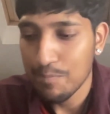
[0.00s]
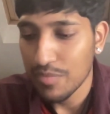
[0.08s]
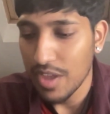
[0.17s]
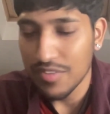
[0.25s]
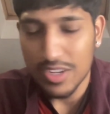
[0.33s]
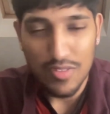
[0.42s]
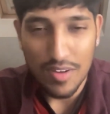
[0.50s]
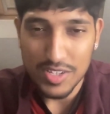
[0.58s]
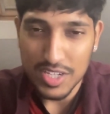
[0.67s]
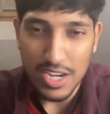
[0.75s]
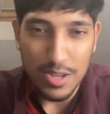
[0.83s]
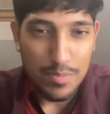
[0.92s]
I think
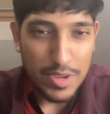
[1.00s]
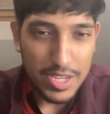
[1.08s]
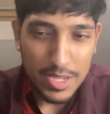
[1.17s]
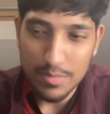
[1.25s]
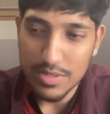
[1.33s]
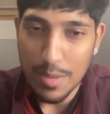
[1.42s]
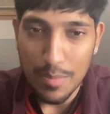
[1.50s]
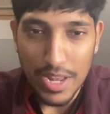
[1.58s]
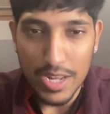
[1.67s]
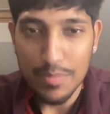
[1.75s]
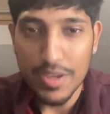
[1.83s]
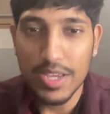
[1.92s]
Kvaratskhelia beat him,
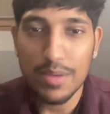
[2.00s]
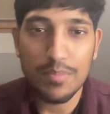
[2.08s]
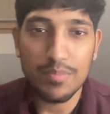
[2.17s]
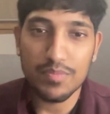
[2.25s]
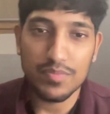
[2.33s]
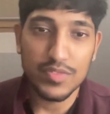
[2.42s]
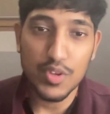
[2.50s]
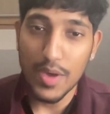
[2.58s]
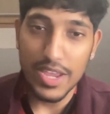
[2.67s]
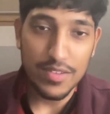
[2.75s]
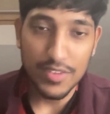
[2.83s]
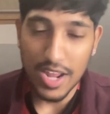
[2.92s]
Dembele beat him, Doué
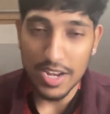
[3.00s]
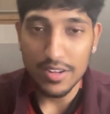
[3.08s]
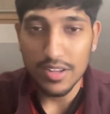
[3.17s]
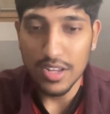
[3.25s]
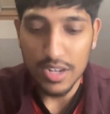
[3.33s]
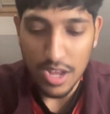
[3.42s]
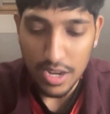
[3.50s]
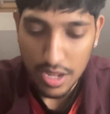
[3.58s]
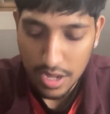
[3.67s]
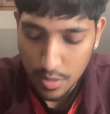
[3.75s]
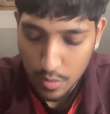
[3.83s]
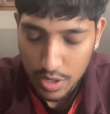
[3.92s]
even had
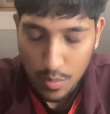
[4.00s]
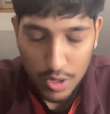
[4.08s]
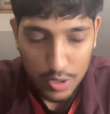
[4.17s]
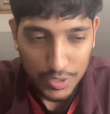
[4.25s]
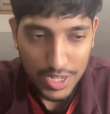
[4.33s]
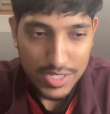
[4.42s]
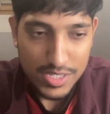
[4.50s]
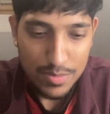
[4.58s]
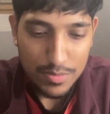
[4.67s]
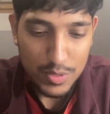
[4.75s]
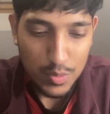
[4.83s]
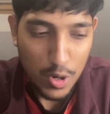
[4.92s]
a one-on-one against
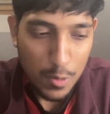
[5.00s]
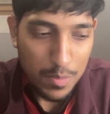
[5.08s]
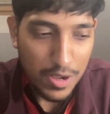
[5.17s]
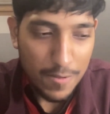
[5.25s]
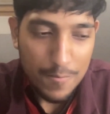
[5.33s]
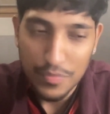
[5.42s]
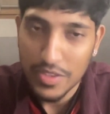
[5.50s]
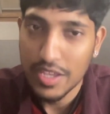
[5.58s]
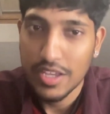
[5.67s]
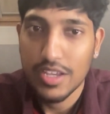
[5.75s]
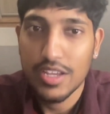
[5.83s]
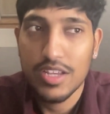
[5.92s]
him as well. But
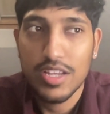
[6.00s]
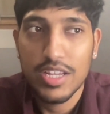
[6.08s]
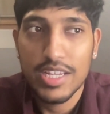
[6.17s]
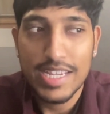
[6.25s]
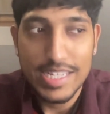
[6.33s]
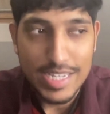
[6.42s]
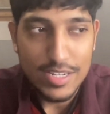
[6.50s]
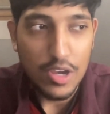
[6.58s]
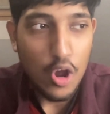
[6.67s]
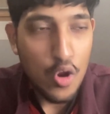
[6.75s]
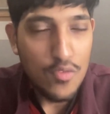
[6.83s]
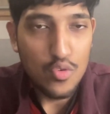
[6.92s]
he did
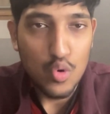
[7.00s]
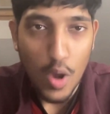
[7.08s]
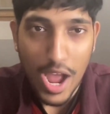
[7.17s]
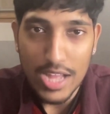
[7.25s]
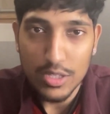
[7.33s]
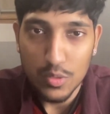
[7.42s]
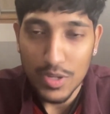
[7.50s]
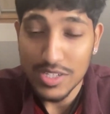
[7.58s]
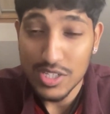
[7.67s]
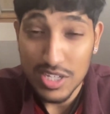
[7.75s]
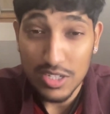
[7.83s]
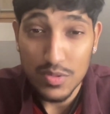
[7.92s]
overall handle and
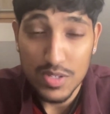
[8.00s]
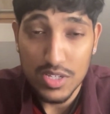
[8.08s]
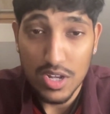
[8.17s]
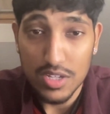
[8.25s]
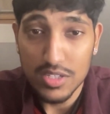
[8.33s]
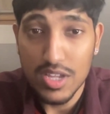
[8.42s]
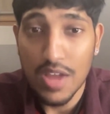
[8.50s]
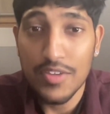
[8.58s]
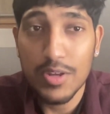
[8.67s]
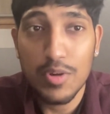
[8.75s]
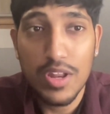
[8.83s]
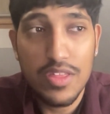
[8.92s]
stuck to his tasks. I
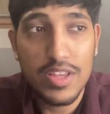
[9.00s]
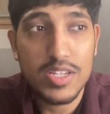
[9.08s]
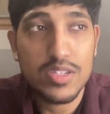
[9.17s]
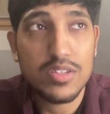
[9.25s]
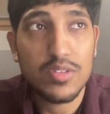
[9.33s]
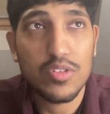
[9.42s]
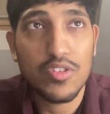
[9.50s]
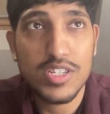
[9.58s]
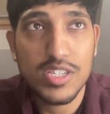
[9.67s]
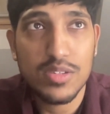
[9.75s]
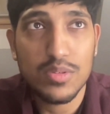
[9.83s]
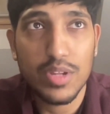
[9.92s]
think one of the
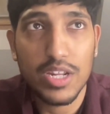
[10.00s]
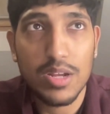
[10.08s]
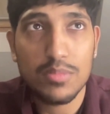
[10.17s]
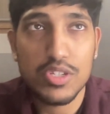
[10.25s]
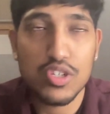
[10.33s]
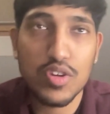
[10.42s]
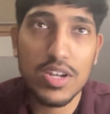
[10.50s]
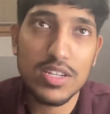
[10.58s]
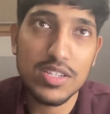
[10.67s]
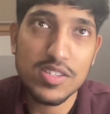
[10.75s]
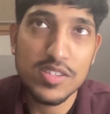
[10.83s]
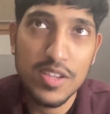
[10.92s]
criticisms when it comes to Trent
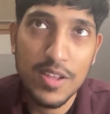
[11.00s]
is